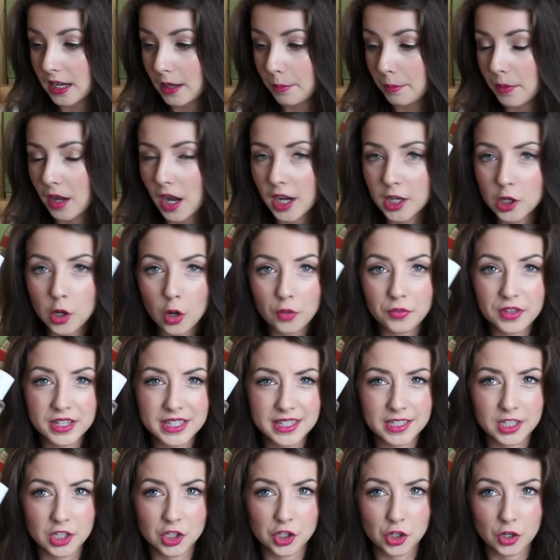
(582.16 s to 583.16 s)
I got
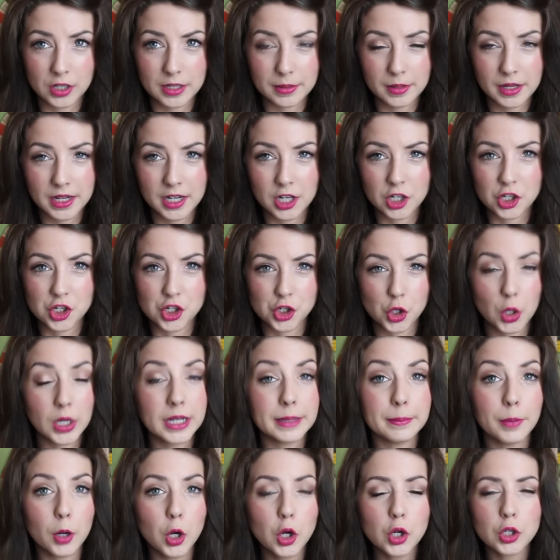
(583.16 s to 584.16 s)
this in a
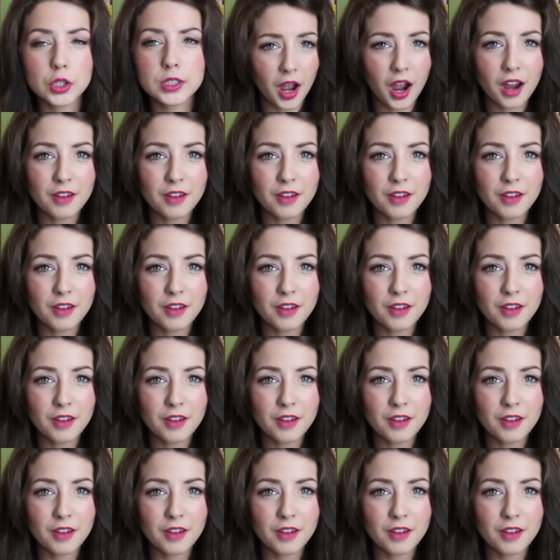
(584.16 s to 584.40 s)
jolly box.